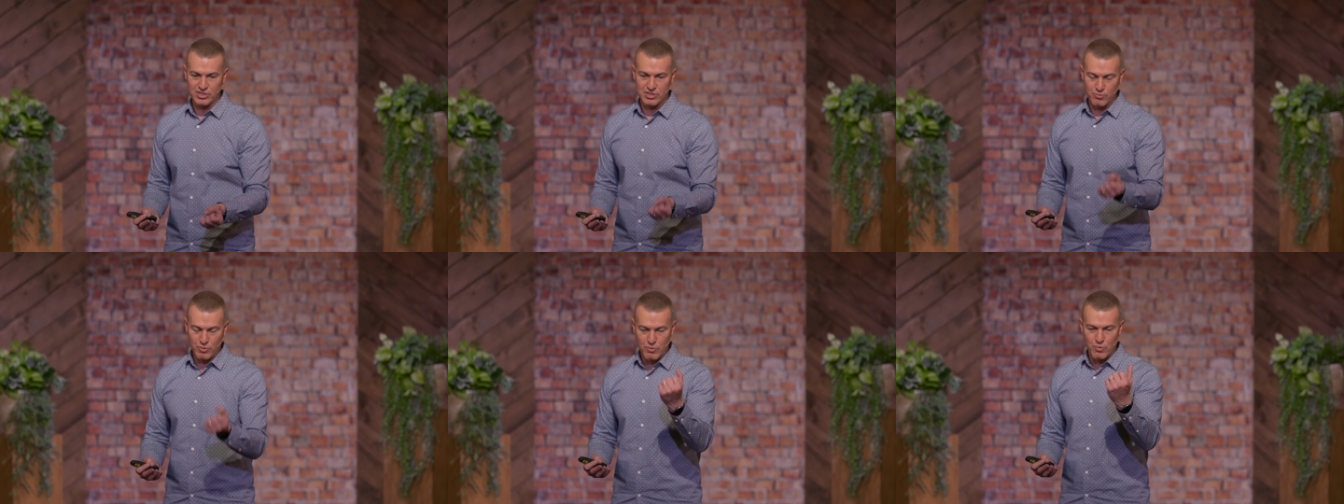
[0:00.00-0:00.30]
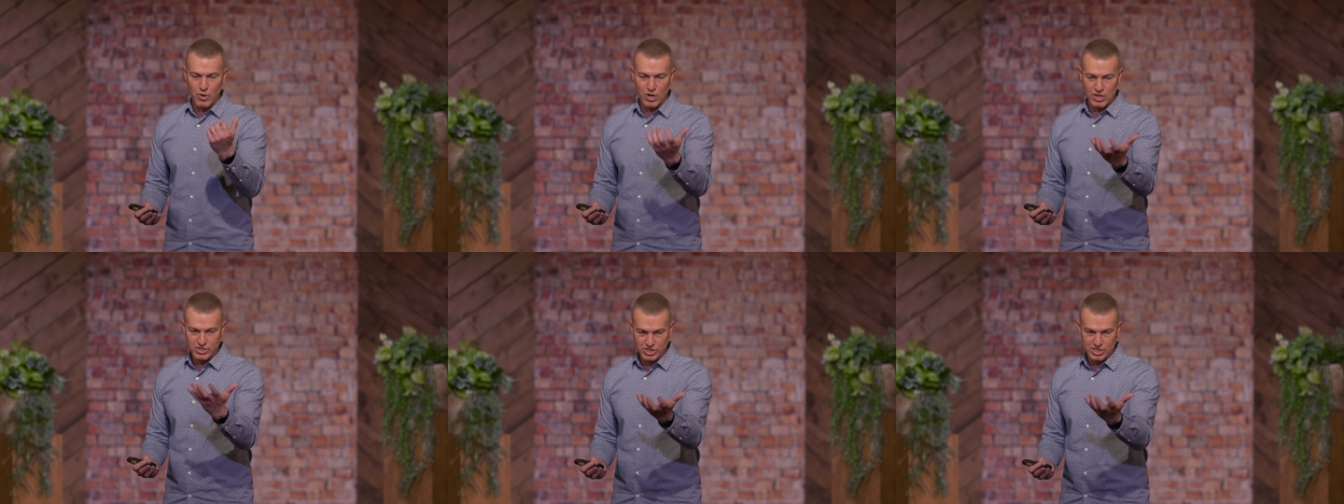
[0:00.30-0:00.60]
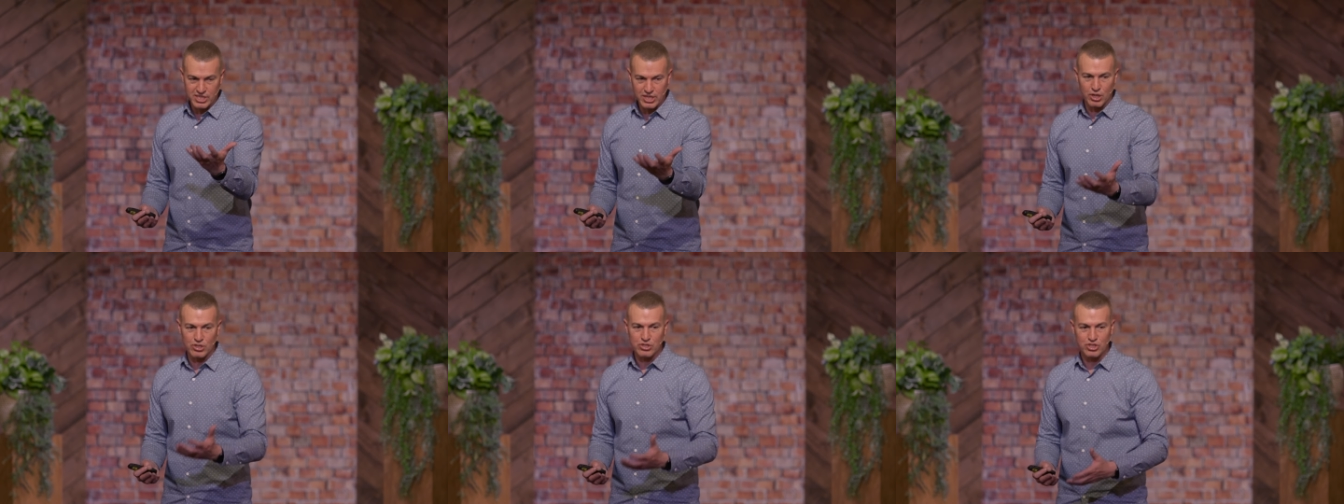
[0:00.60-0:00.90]
We want to
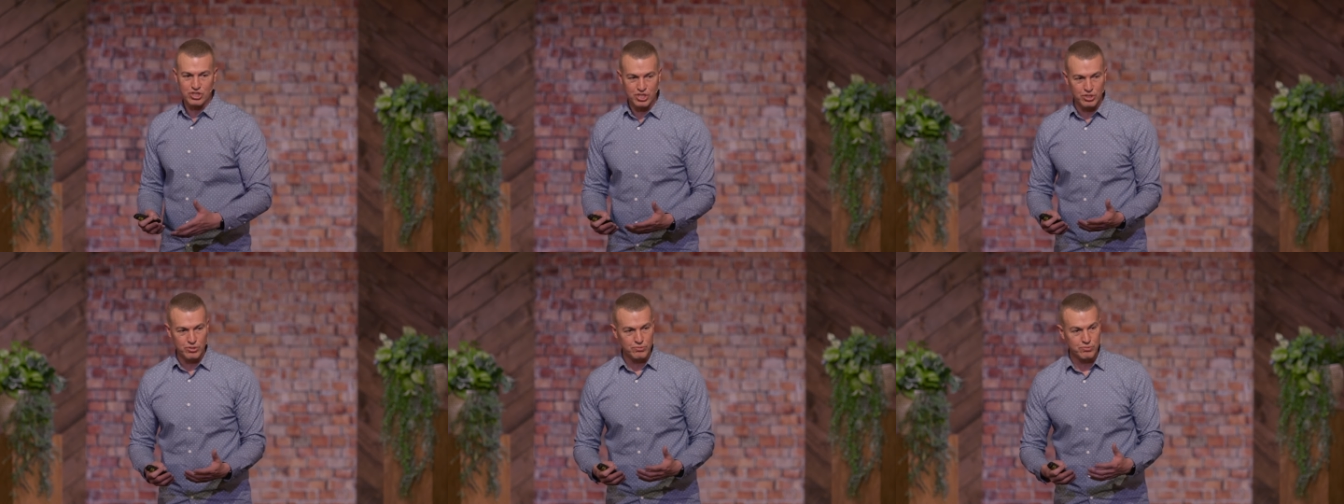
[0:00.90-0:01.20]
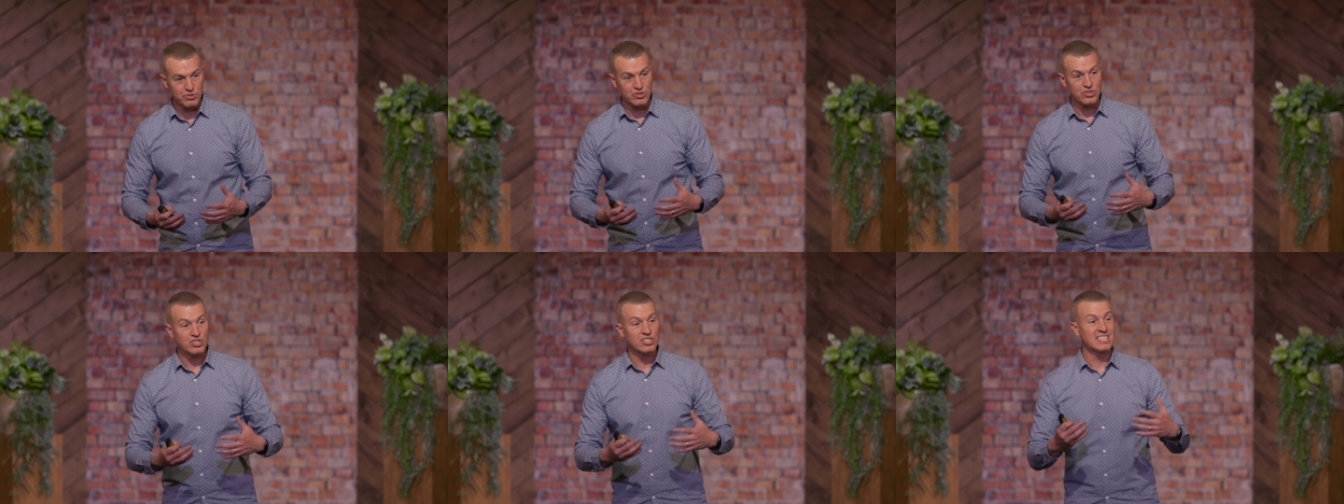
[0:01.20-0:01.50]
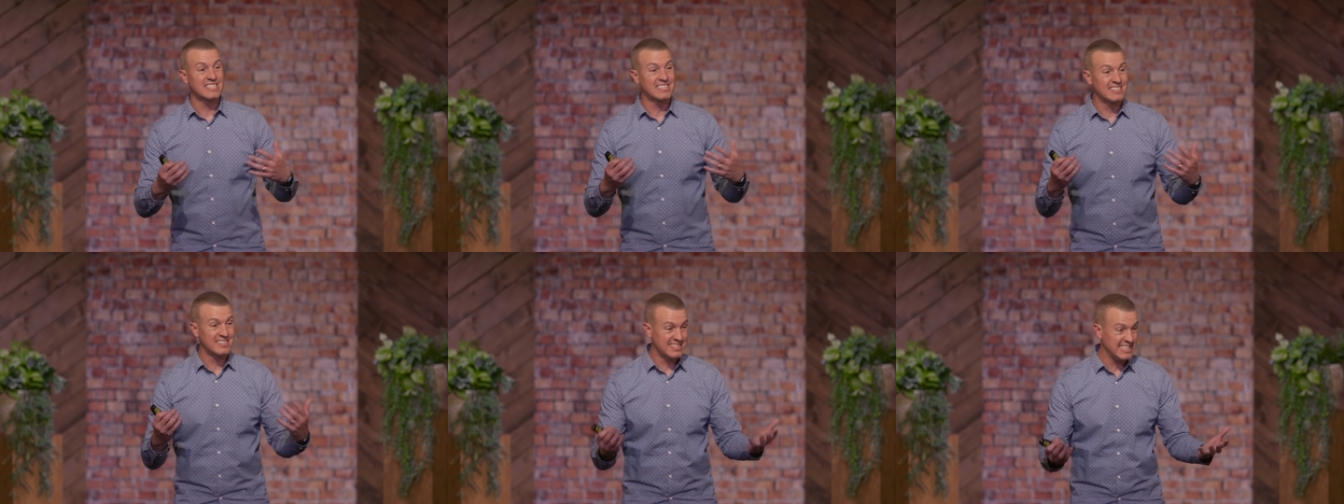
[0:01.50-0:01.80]
see our children
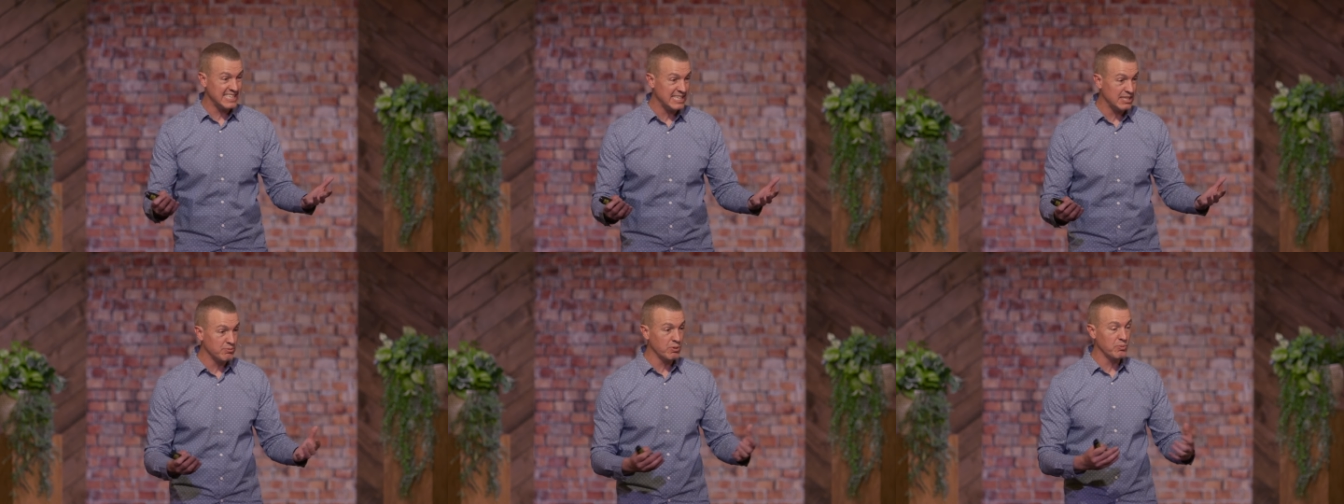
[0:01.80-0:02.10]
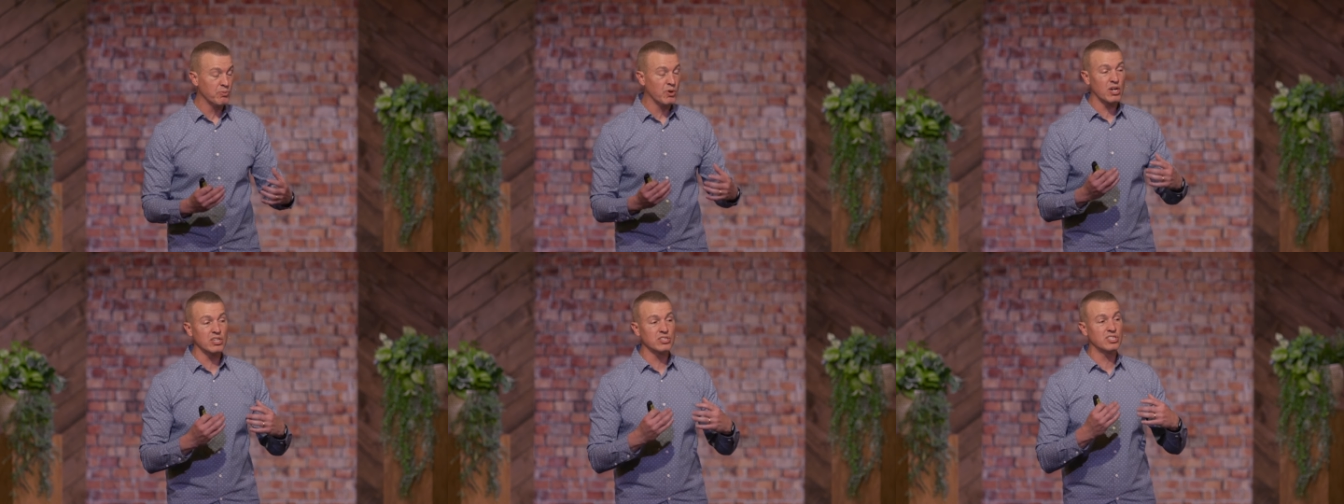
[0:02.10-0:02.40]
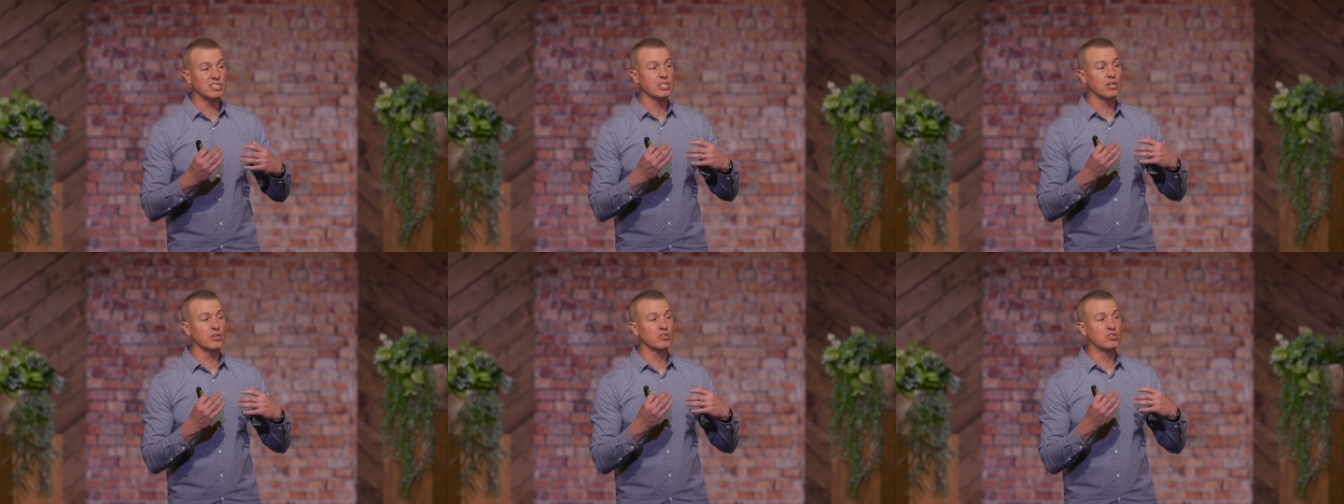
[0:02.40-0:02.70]
succeed. We want to
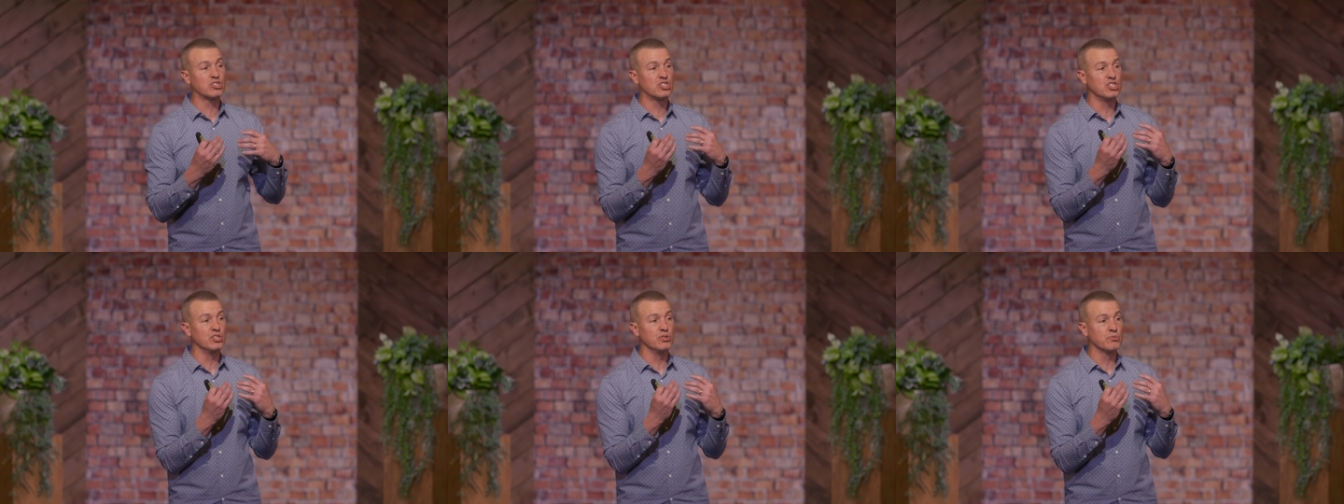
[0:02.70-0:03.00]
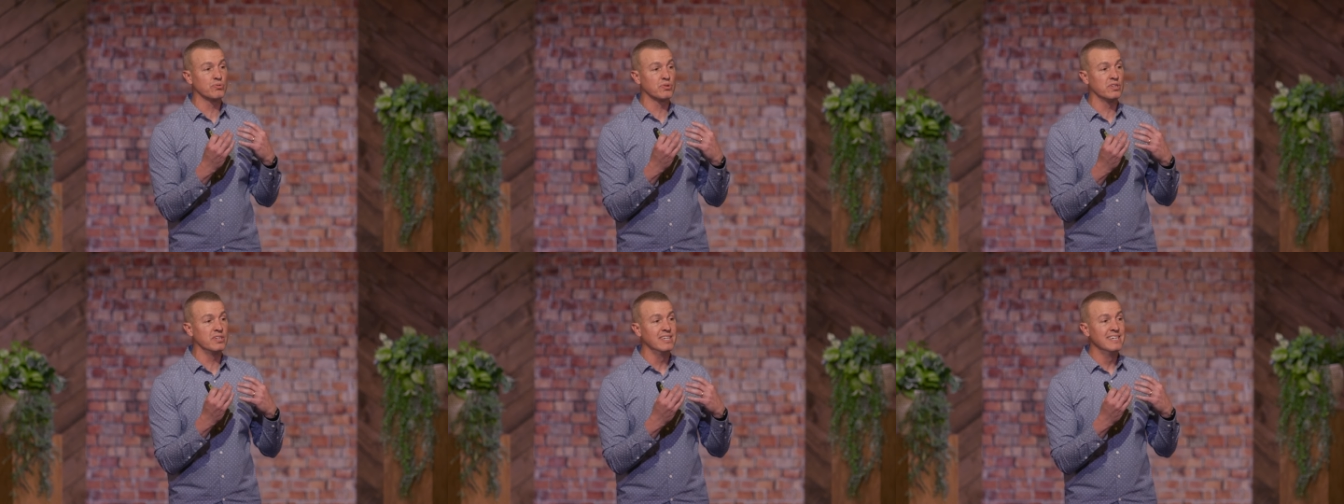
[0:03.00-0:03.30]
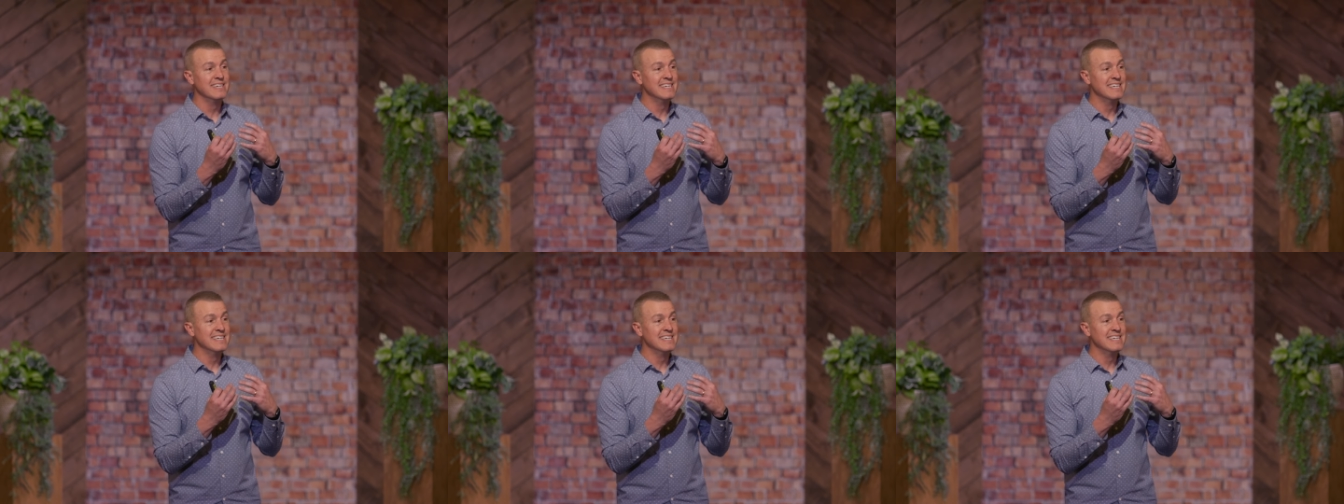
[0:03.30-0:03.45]
see our children